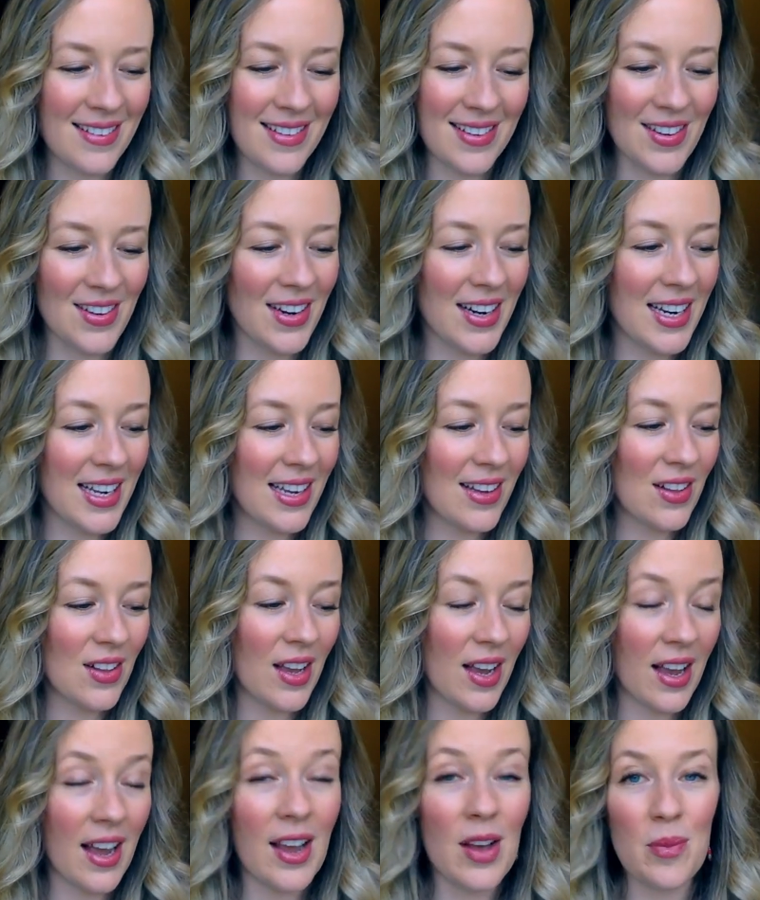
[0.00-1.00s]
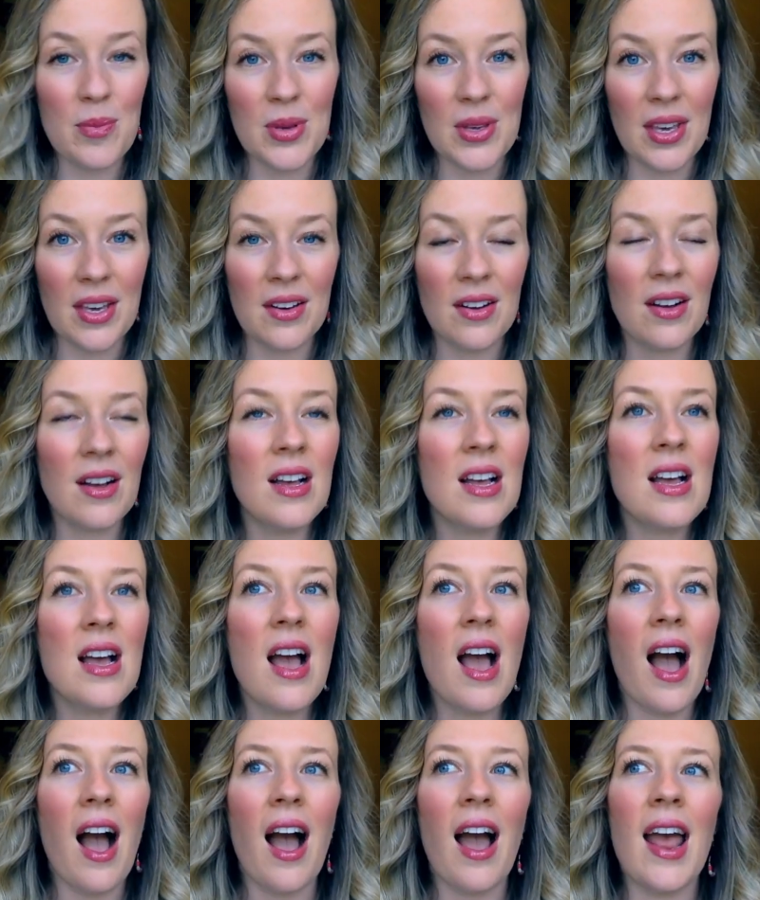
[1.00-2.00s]
you're going to giggle. I hope you giggle.
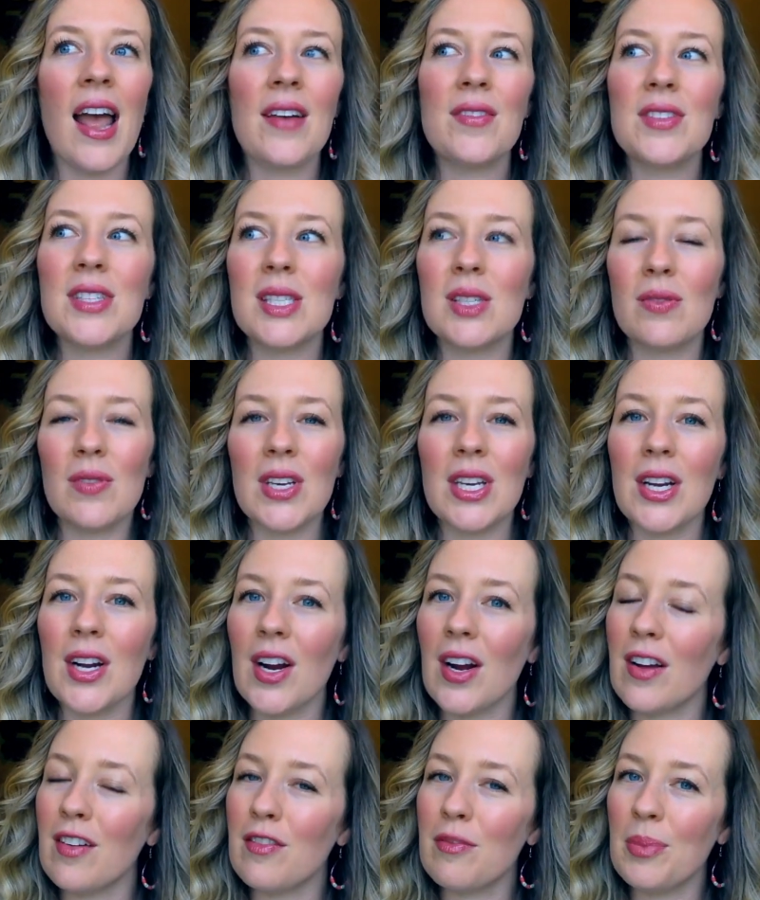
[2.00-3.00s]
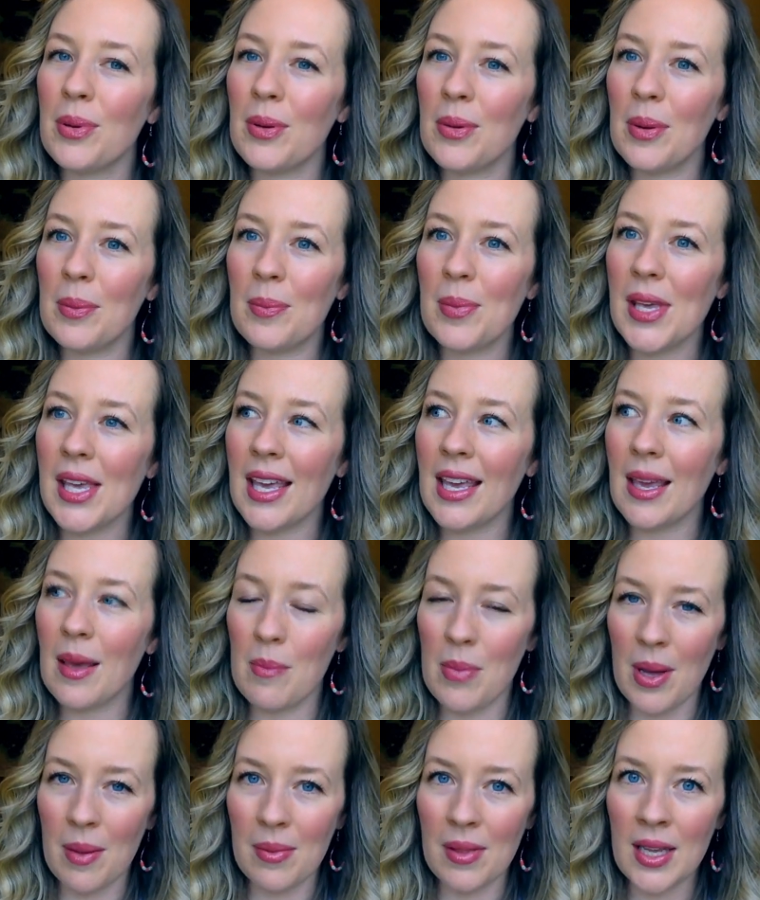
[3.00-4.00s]
I have this fear of pooping
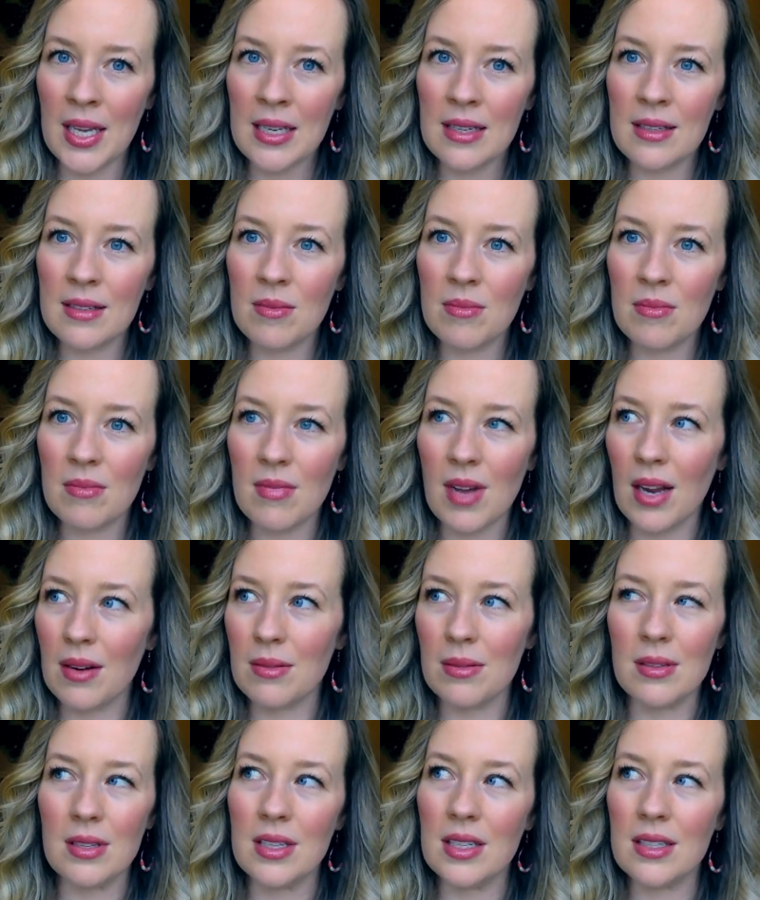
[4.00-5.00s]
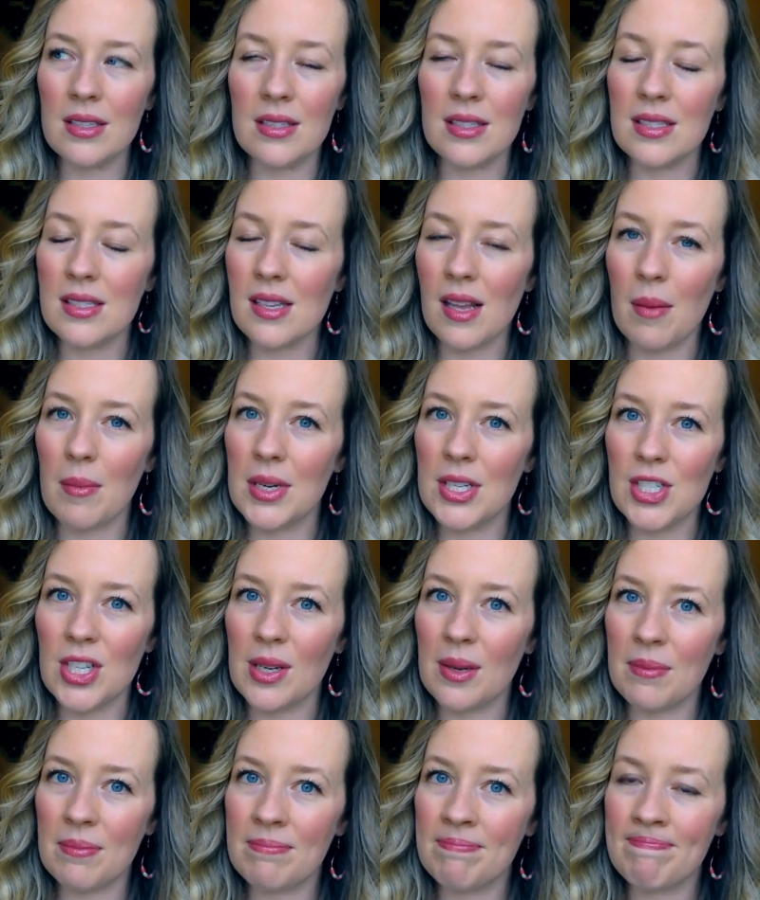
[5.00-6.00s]
in public. It's not my
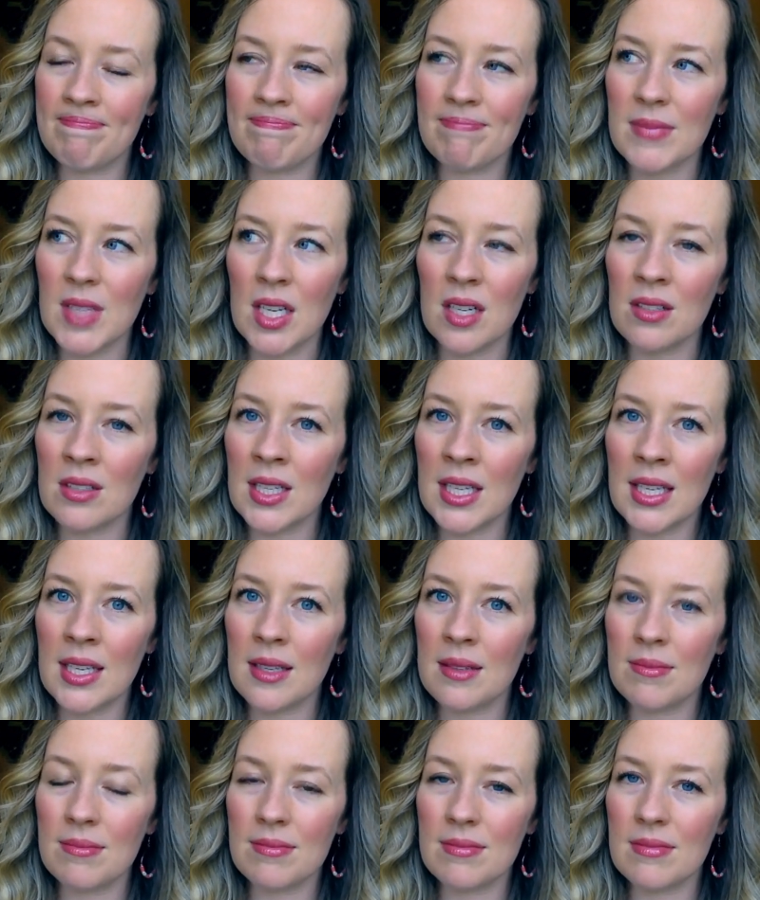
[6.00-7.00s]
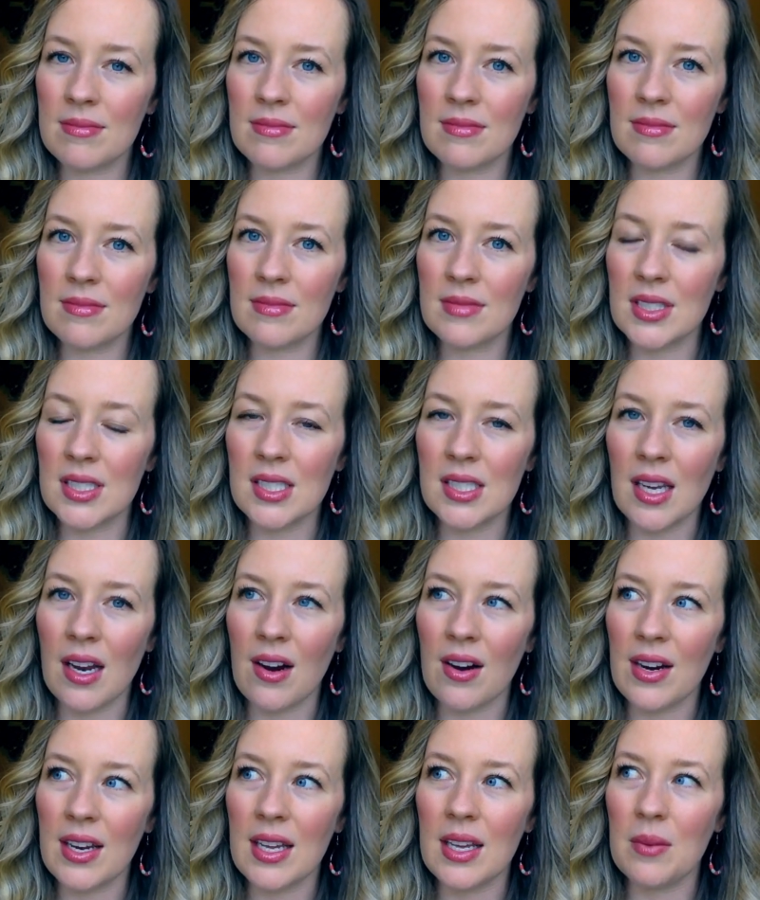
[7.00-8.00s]
jam. I don't like it. It's
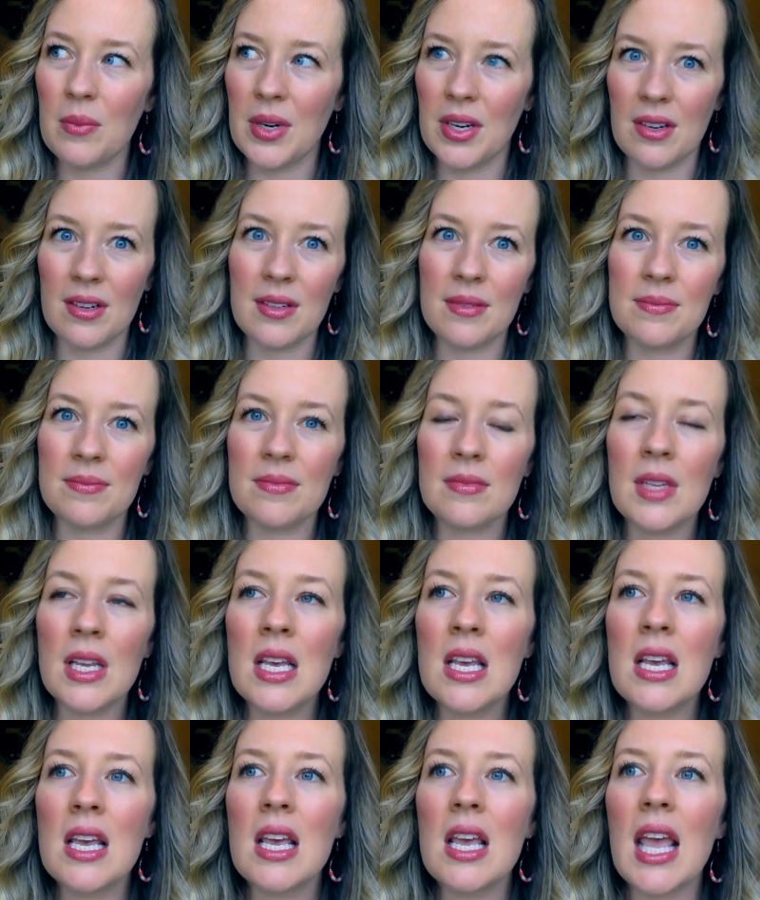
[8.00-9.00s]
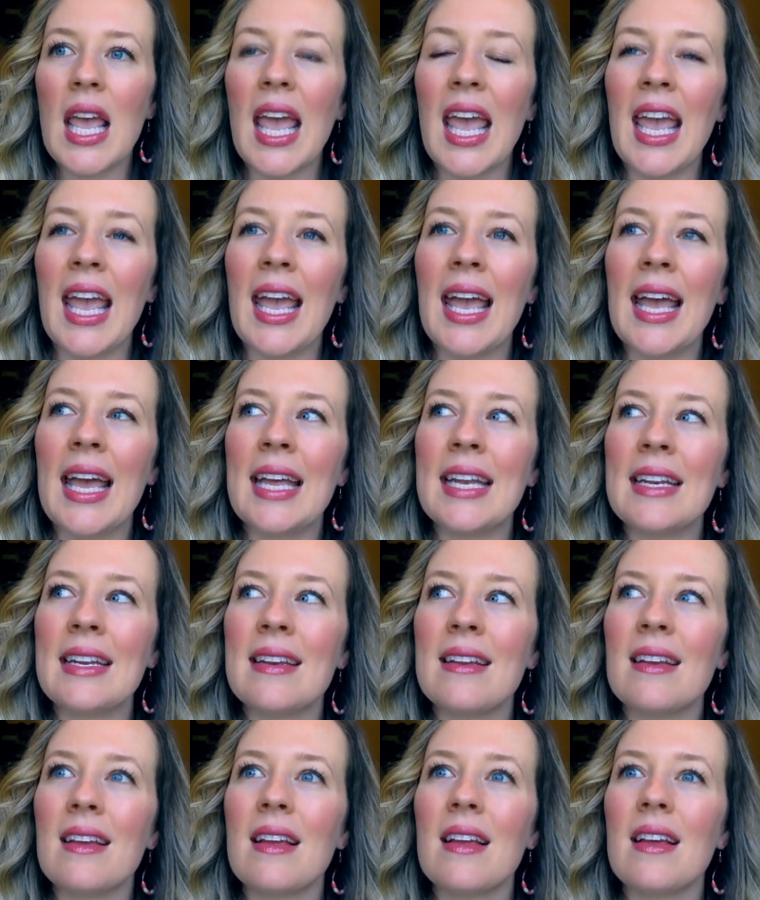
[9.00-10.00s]
scary and weird.
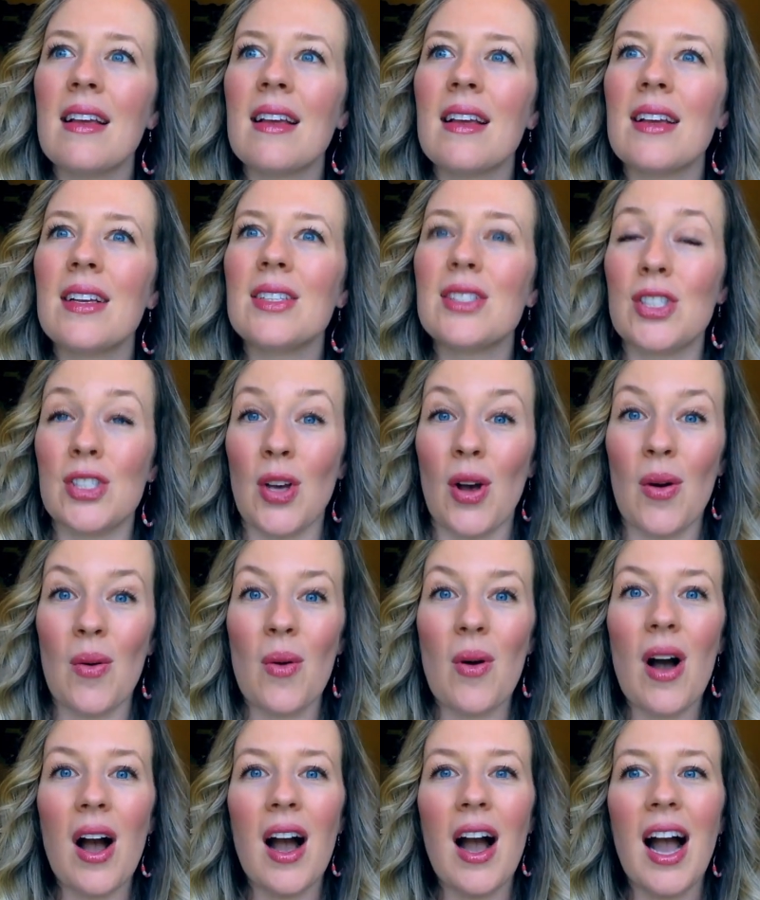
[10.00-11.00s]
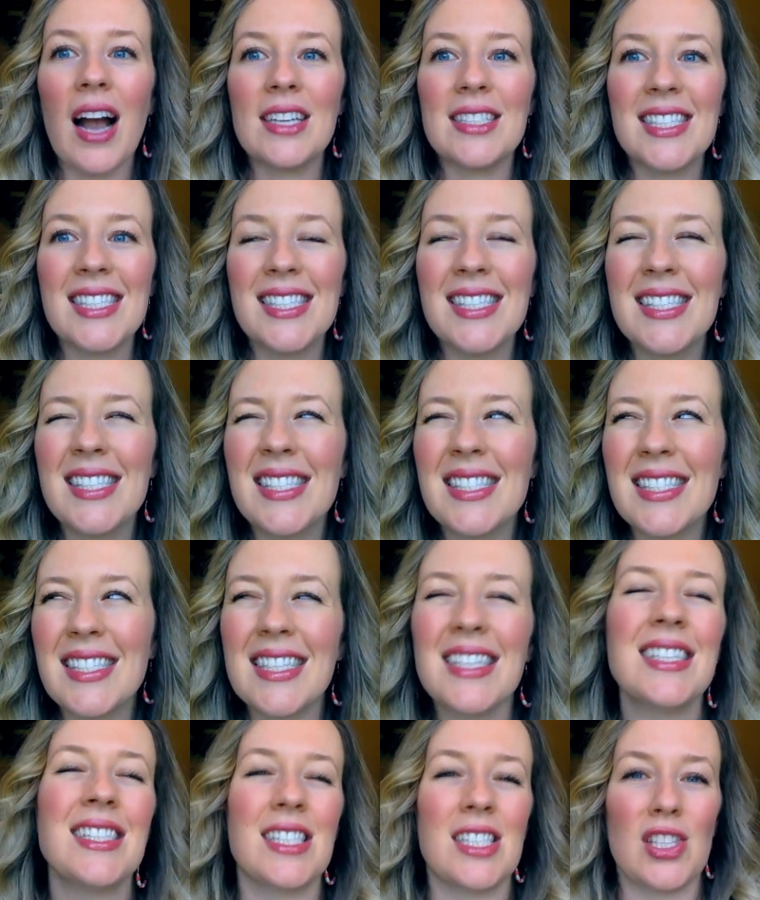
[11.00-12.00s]
And so, I
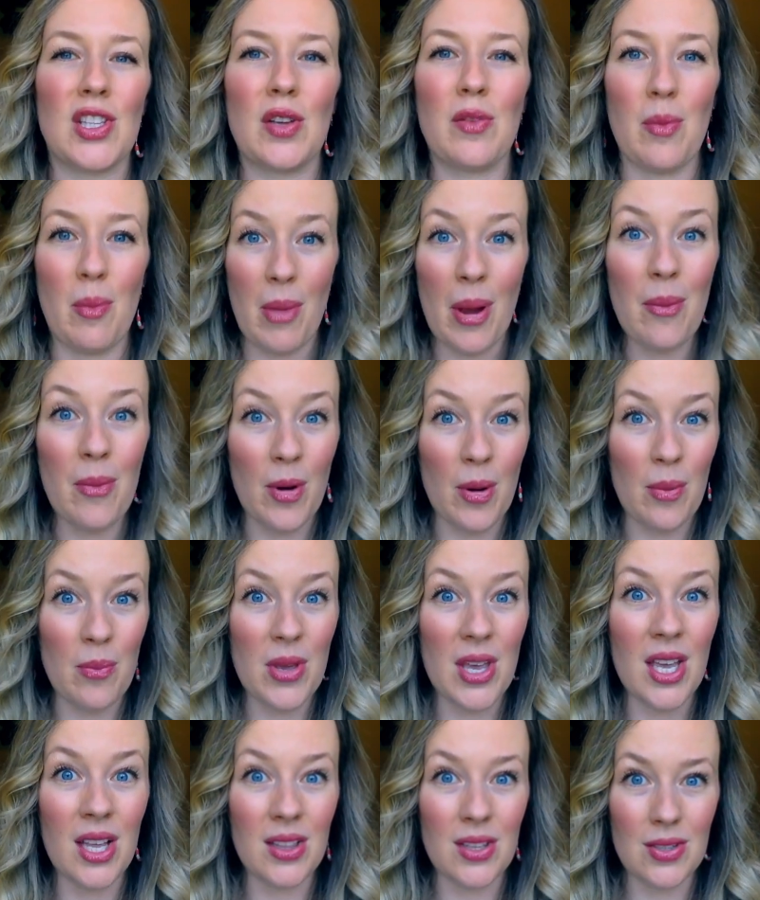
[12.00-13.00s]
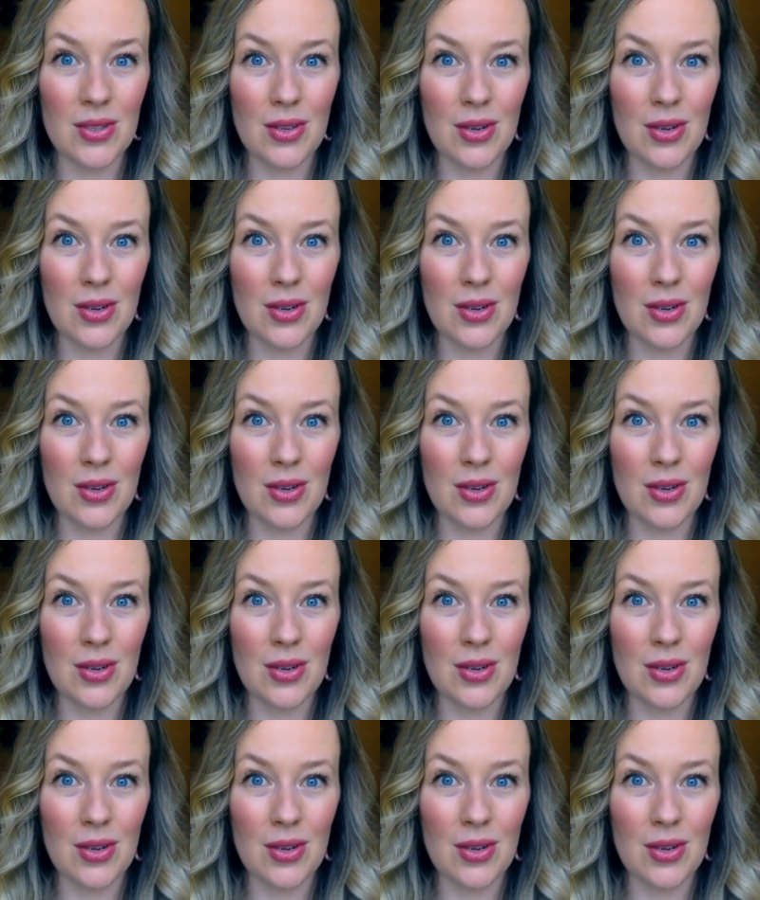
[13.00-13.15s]
distinctly remember being a little